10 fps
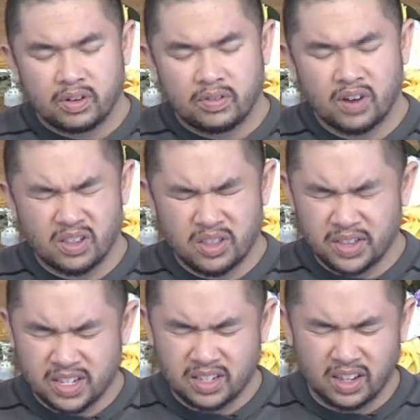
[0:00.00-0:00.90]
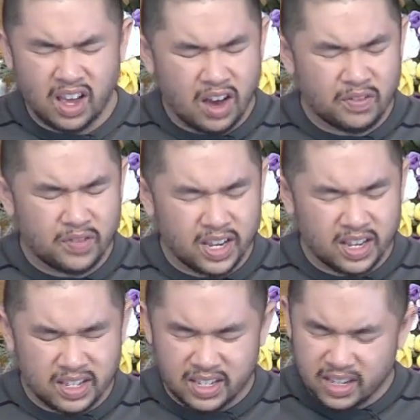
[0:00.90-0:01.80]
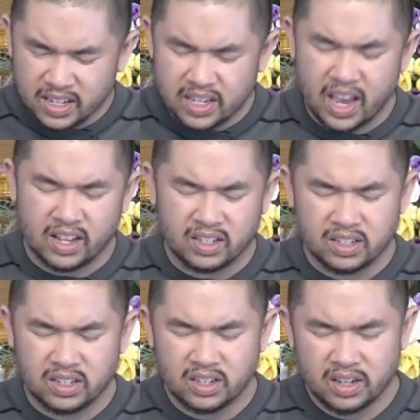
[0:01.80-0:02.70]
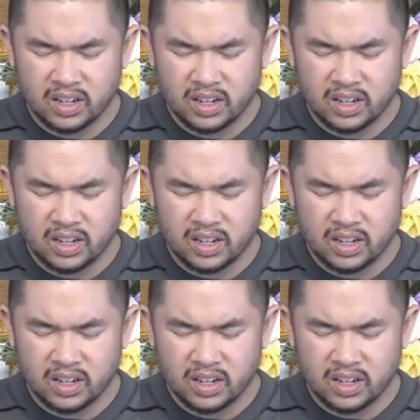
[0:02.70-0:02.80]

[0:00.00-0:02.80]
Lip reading: Father, this love is intense.